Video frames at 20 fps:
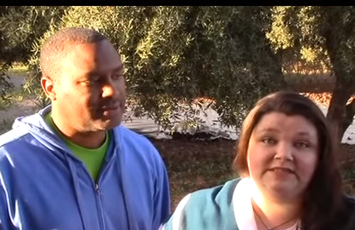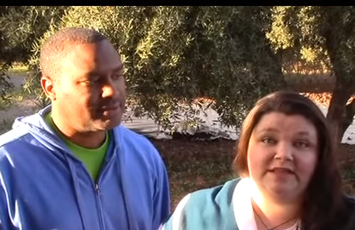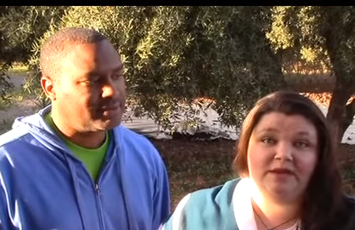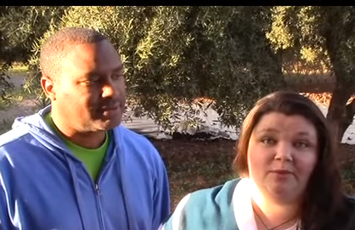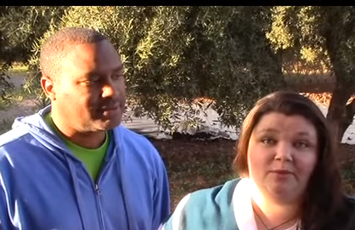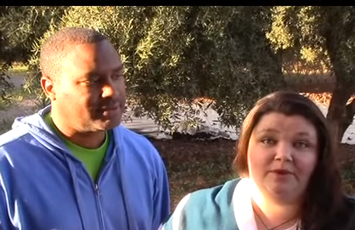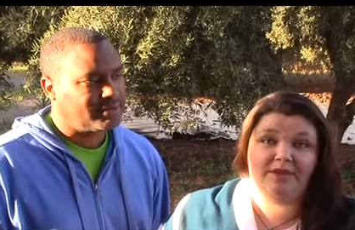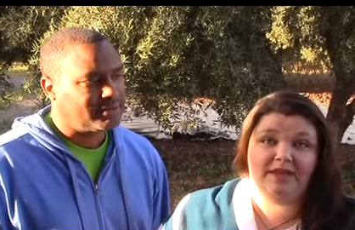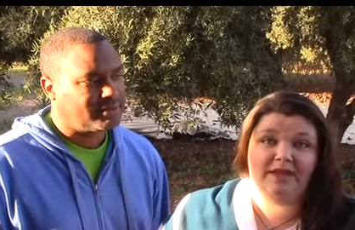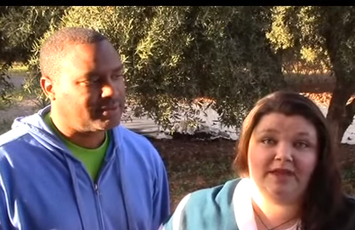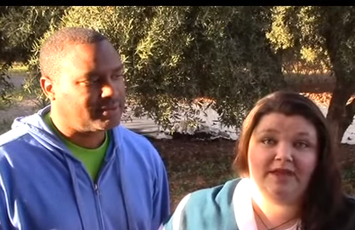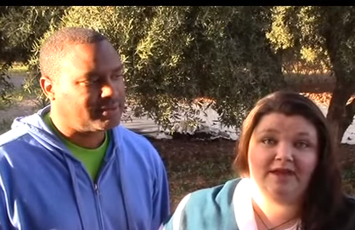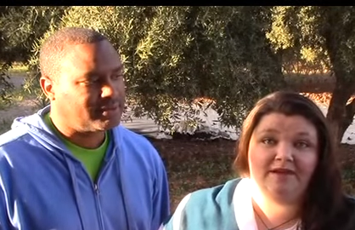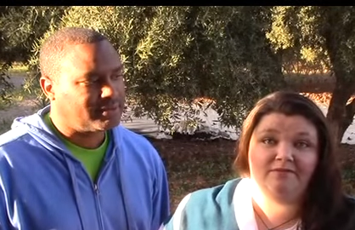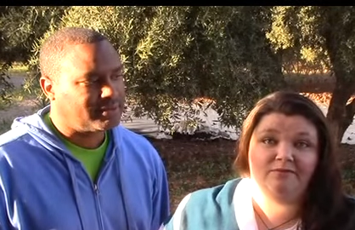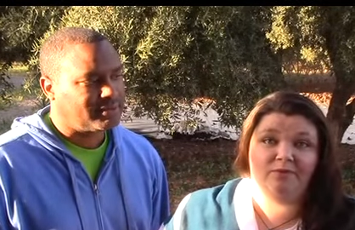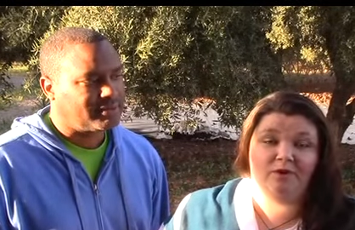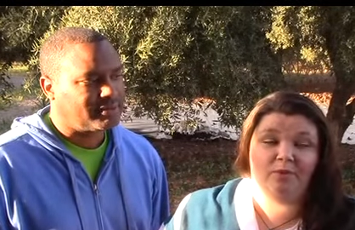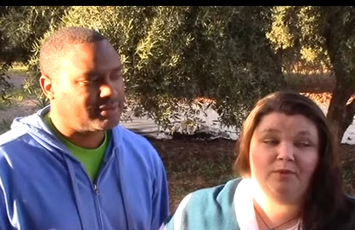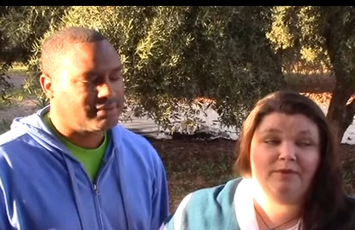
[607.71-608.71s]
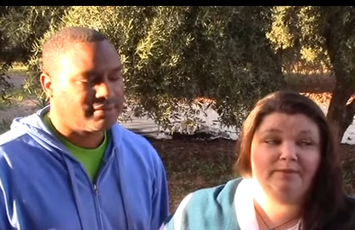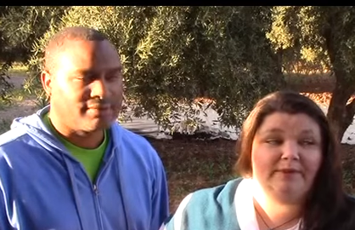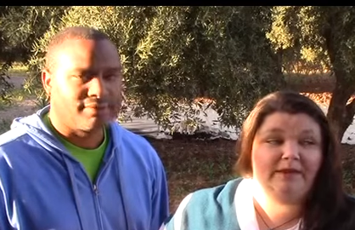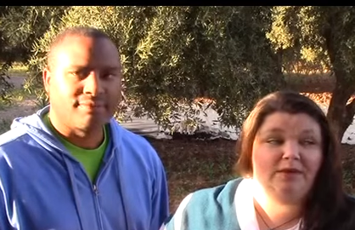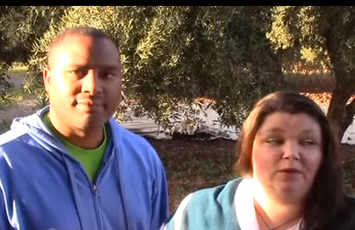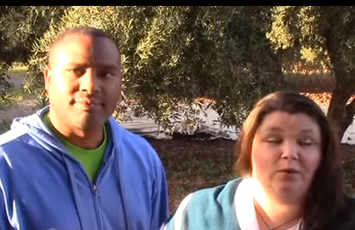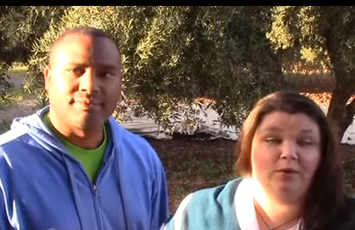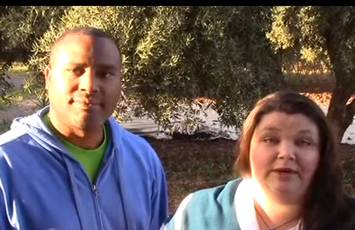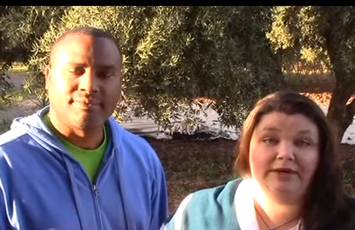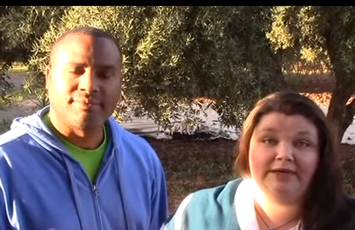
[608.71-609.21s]
Speaker 1: that we have where we
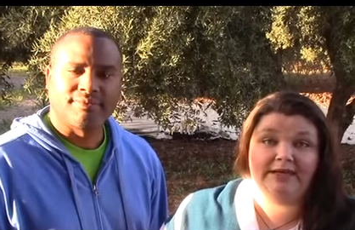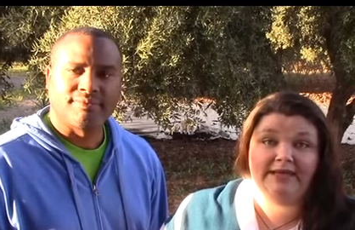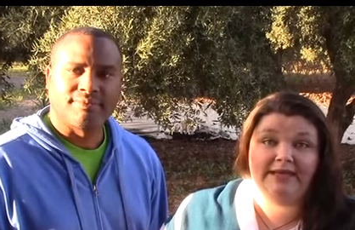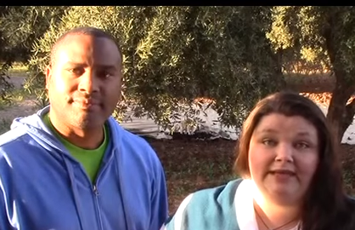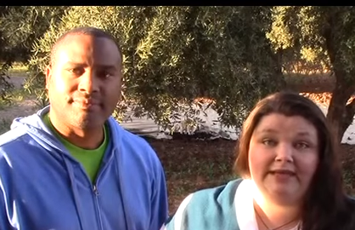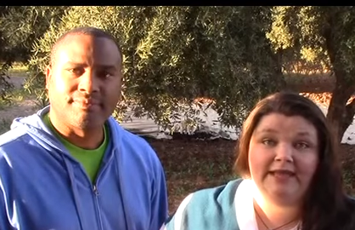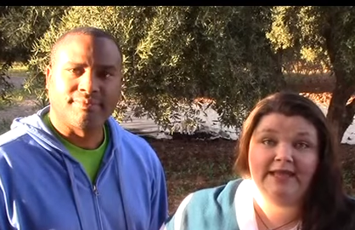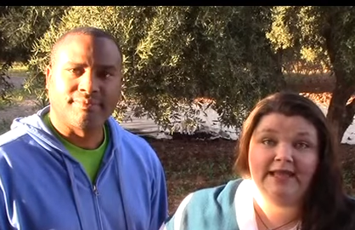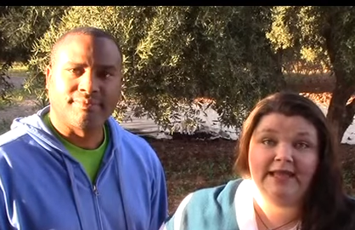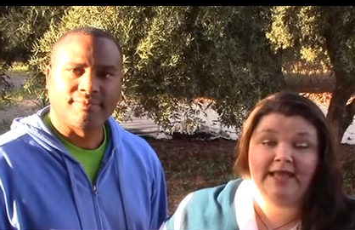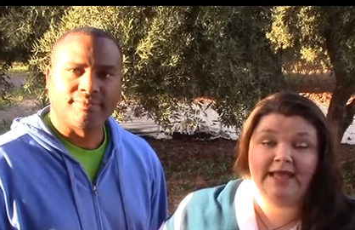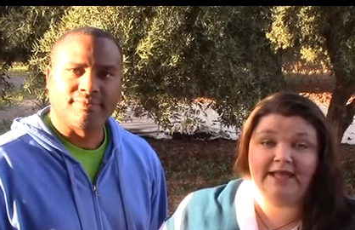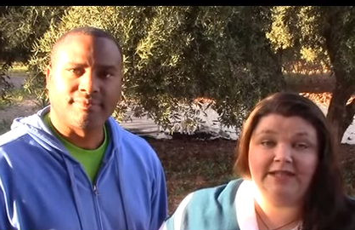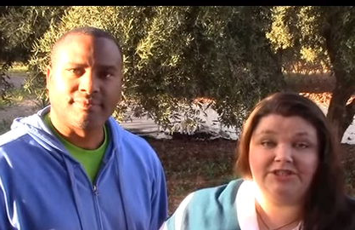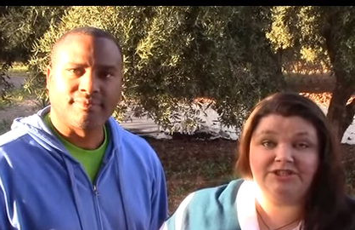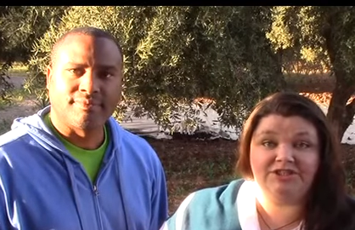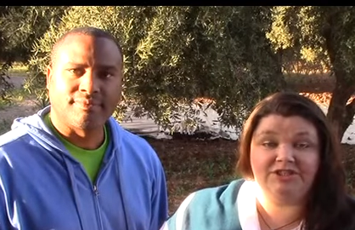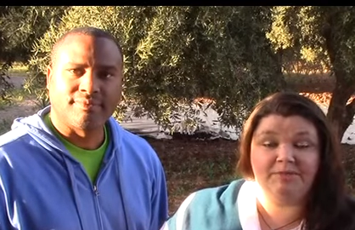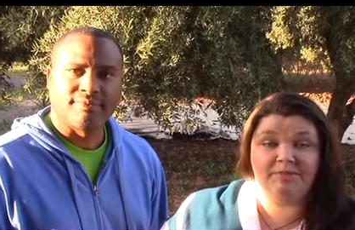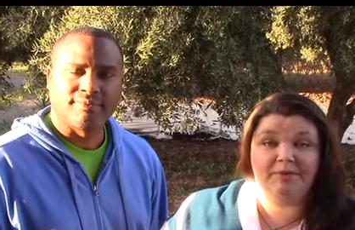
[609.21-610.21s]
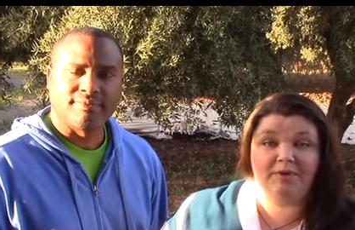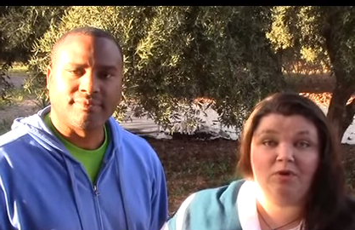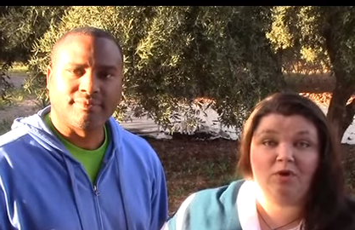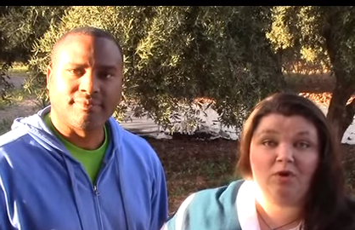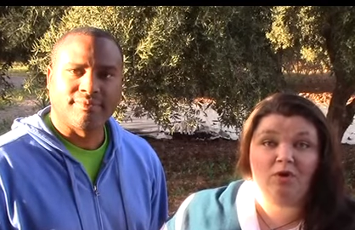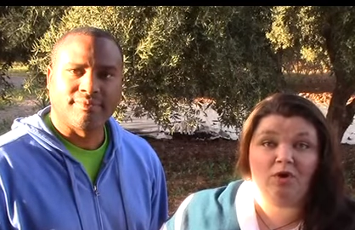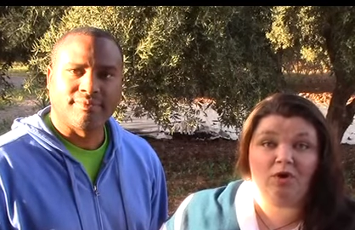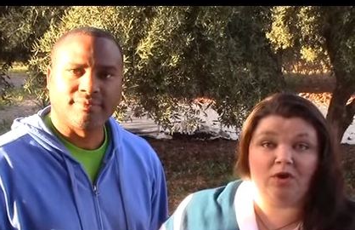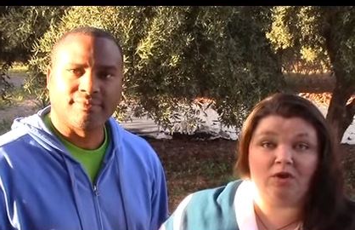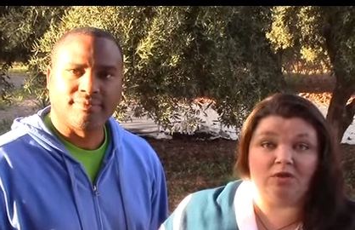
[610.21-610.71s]
make orgonite and ship it
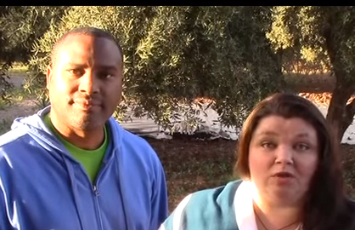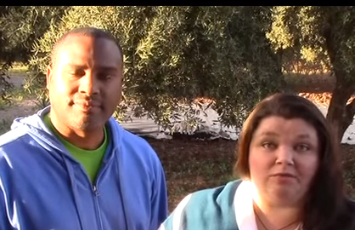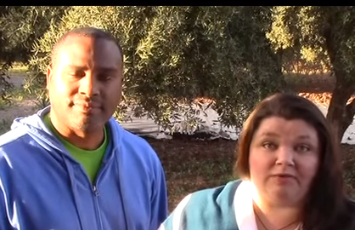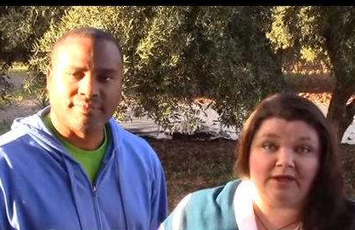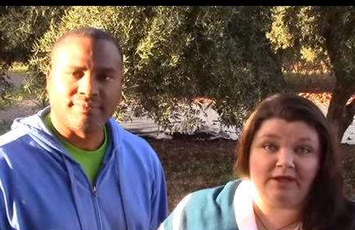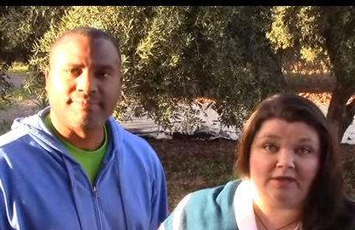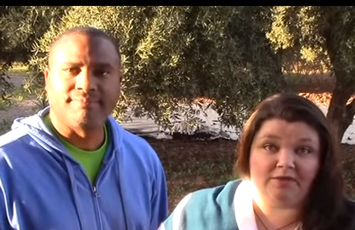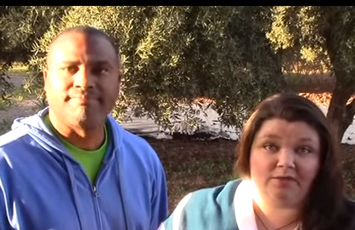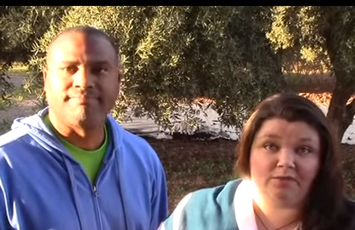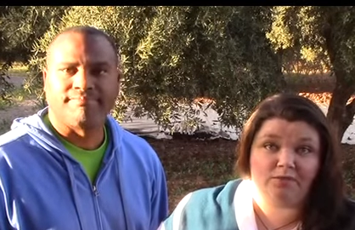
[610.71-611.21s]
all around the